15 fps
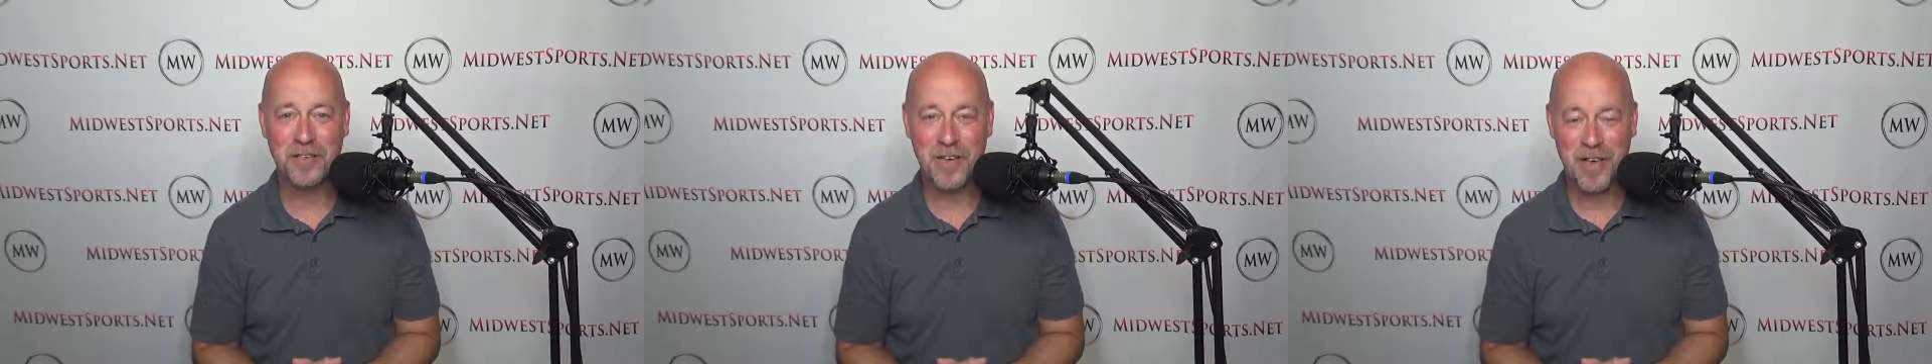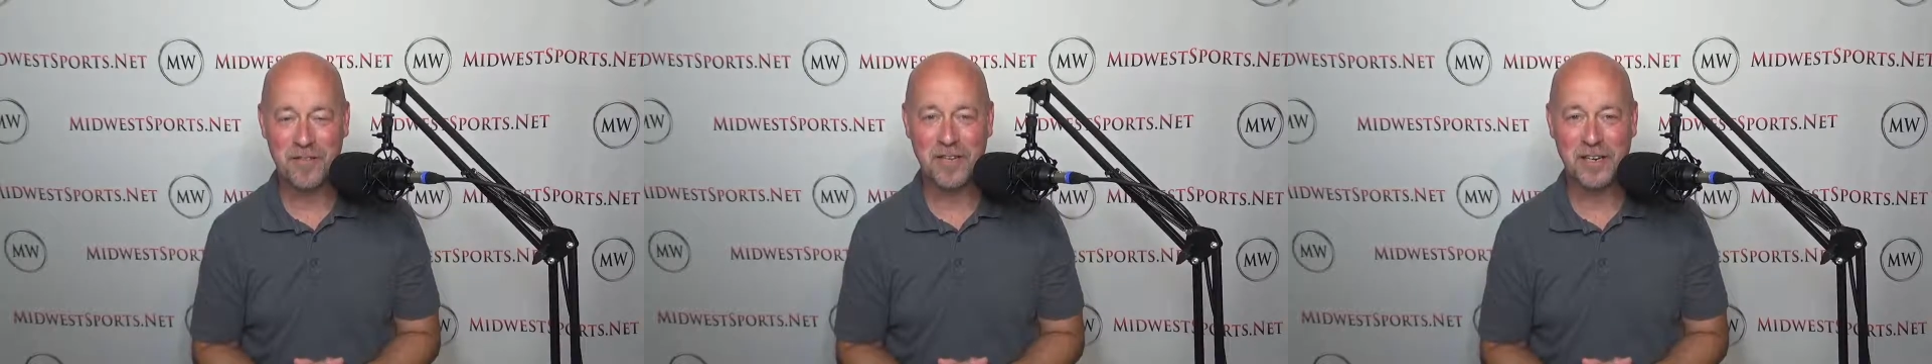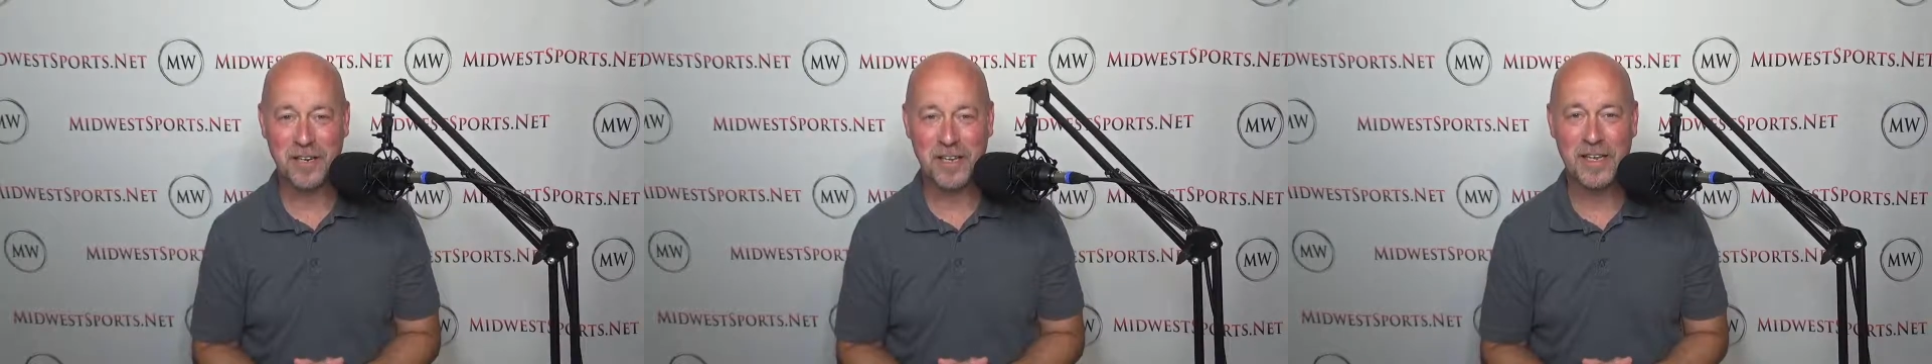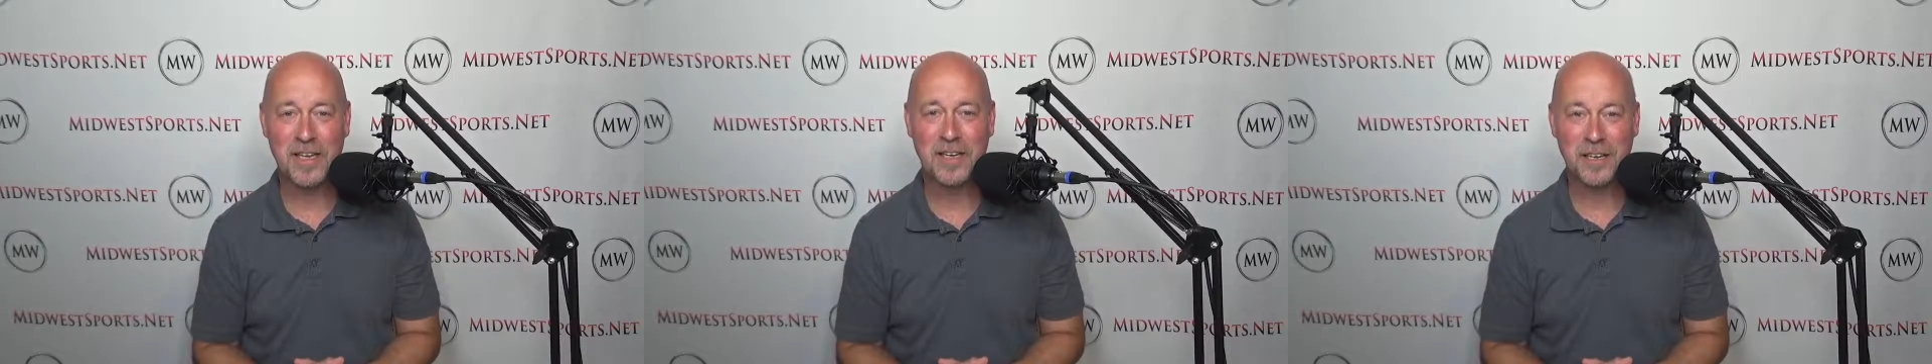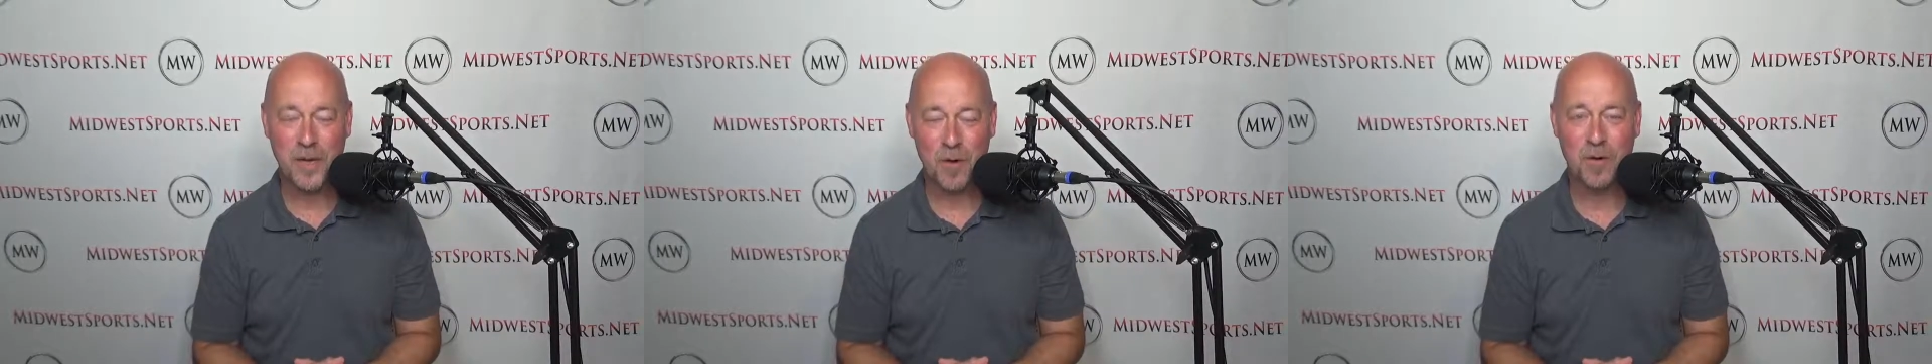definitely
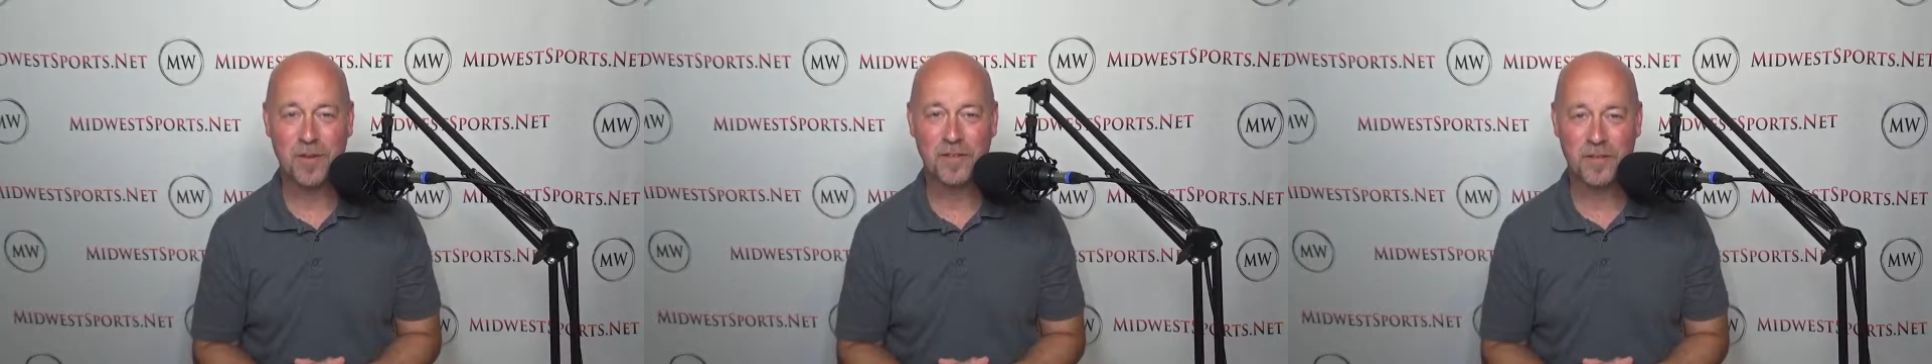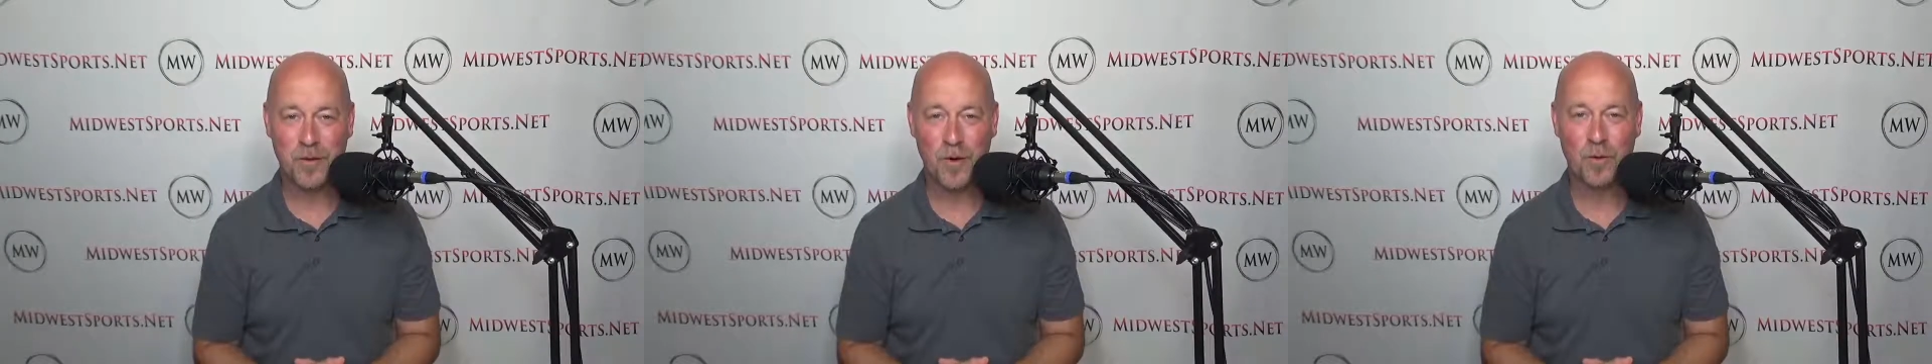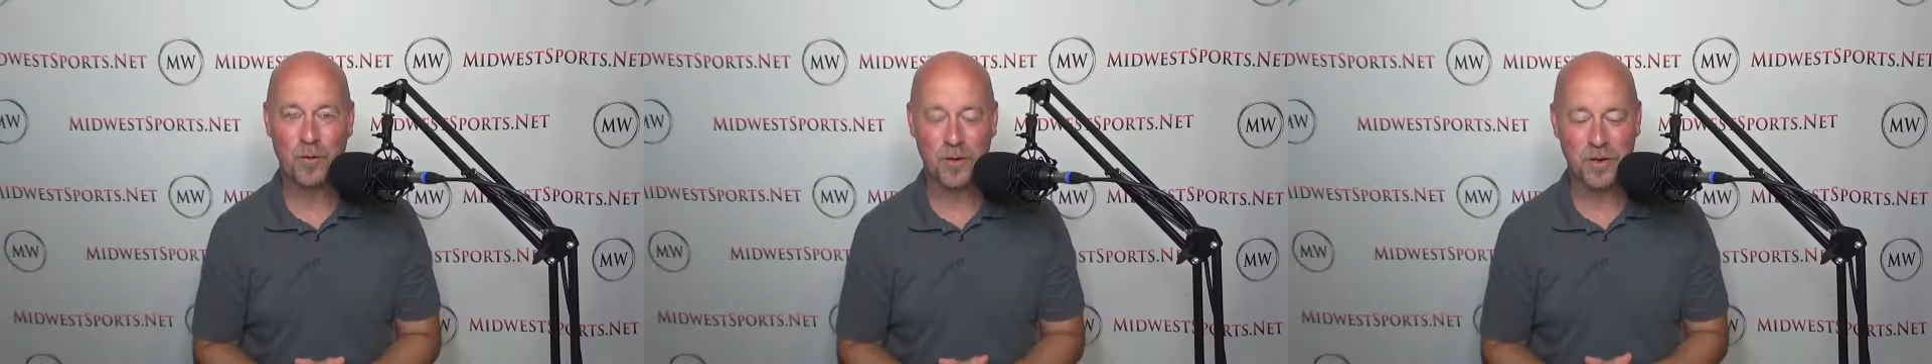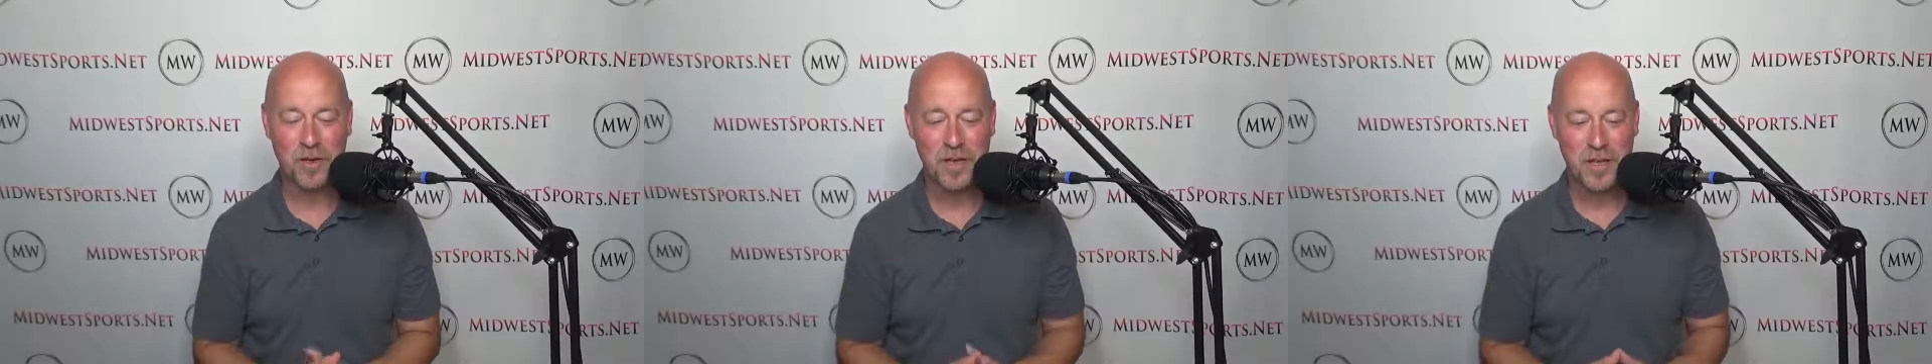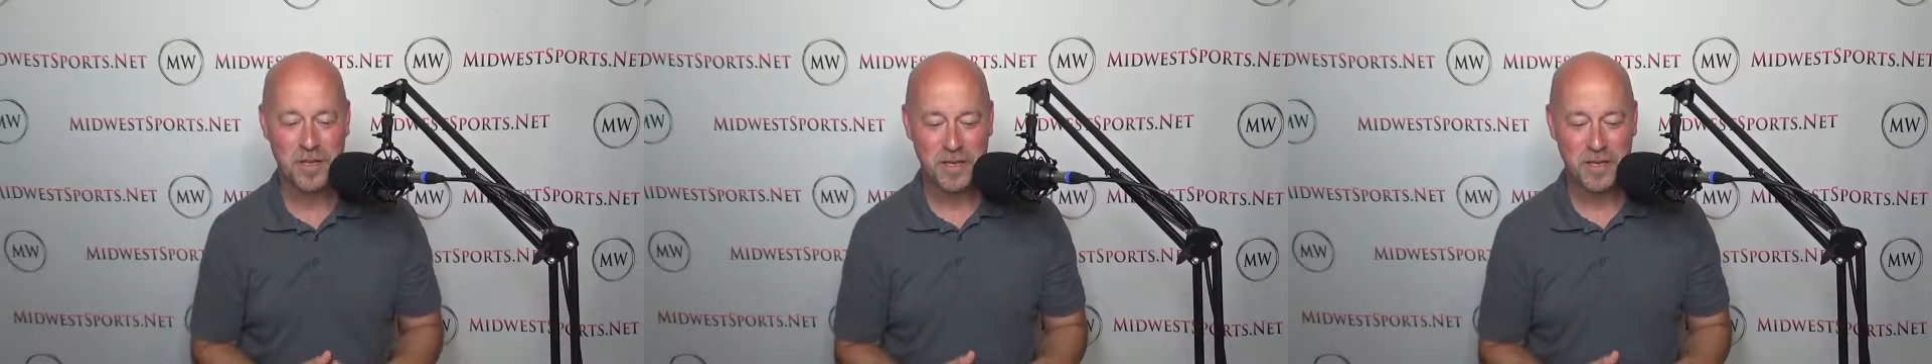going forward